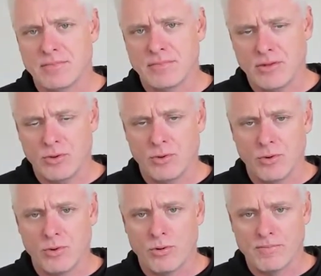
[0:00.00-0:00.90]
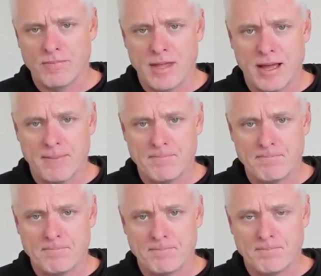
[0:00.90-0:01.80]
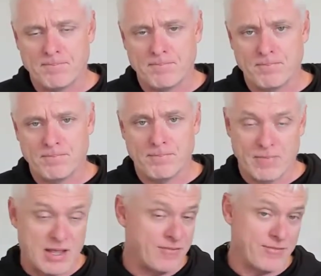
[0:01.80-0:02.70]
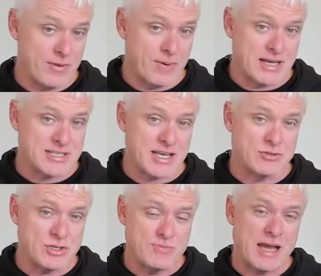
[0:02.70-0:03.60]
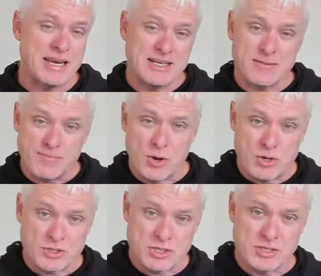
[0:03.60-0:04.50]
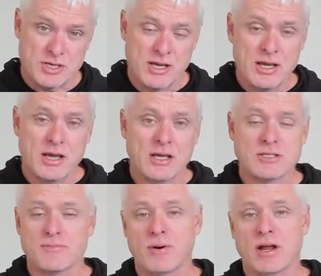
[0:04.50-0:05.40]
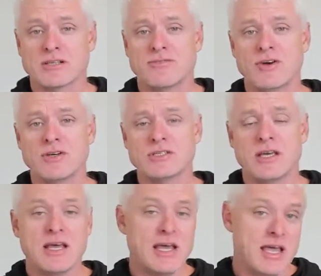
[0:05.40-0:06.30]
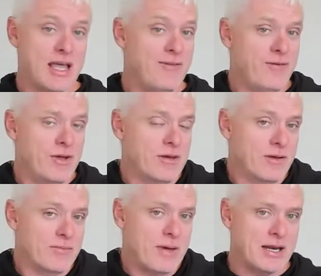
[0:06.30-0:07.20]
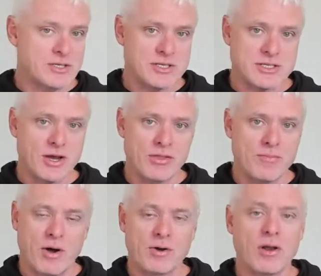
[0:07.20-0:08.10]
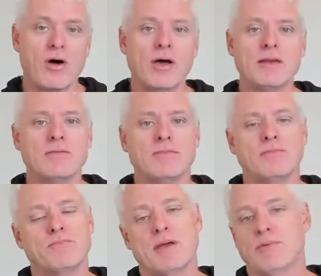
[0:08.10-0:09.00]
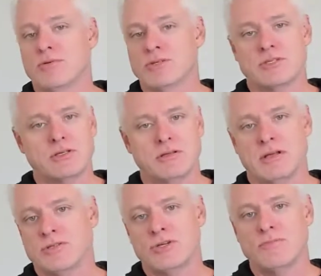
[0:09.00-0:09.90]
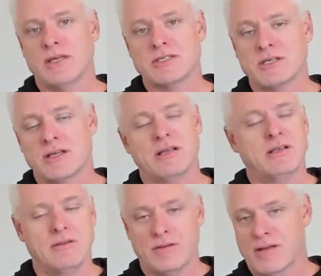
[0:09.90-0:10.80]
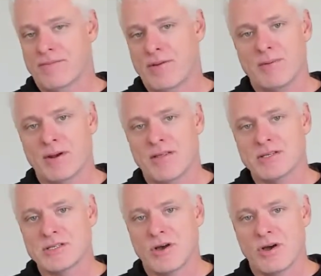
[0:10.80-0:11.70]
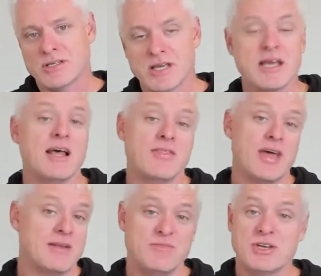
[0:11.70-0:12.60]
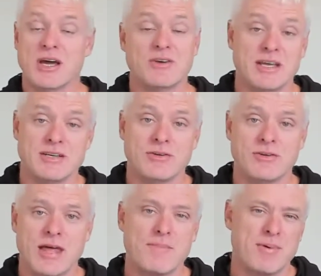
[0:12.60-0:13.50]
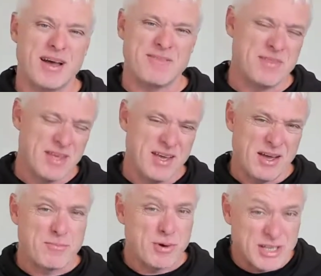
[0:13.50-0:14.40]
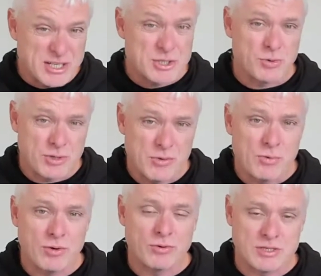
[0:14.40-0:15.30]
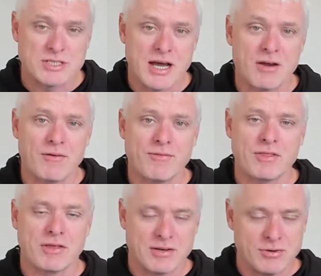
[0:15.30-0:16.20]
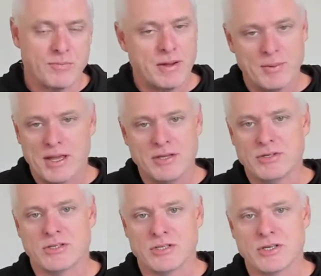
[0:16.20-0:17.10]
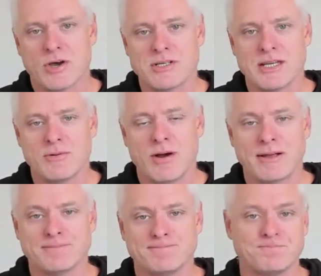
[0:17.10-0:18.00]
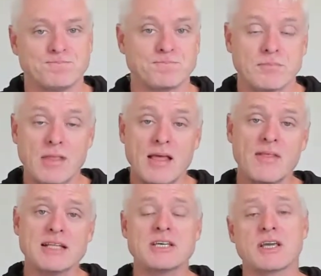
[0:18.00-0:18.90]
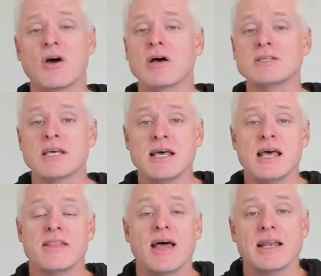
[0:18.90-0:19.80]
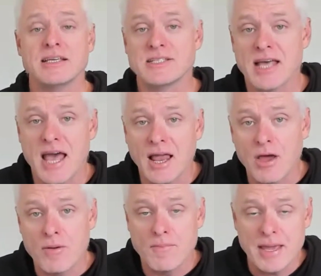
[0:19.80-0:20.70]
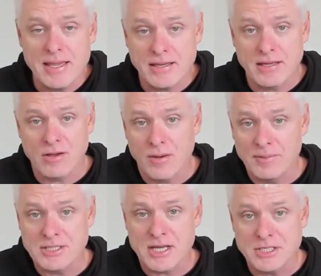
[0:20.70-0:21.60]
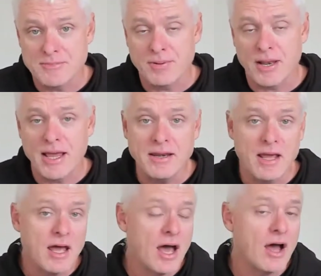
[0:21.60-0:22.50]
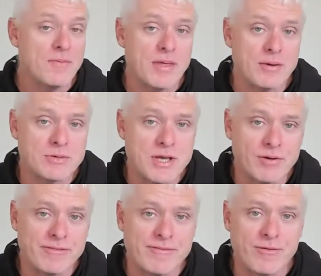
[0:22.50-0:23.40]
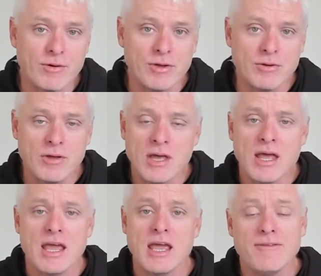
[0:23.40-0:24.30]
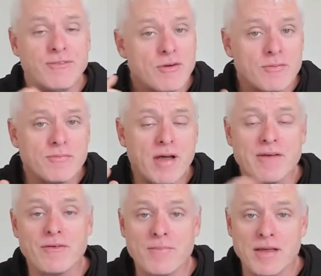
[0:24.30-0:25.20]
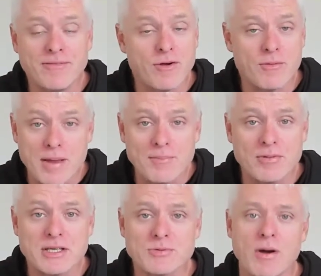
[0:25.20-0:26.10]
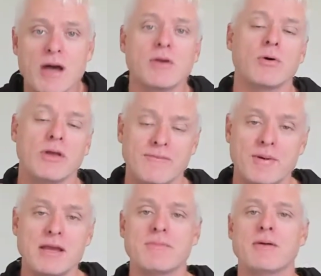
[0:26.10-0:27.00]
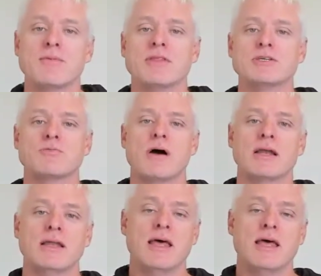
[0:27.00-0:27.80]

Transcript: your, even for your base sales, you may need to purchase some products first. If you can manage to sell them online, people just assume this and people know their size, then you don't need to do that, but pretty sure you will to start off with until people get used to the size anyway. That's it, guys. That is the Hello Pink compensation plan. Hope that was helpful for you. If you're a member of this one, or you've been a member of this one,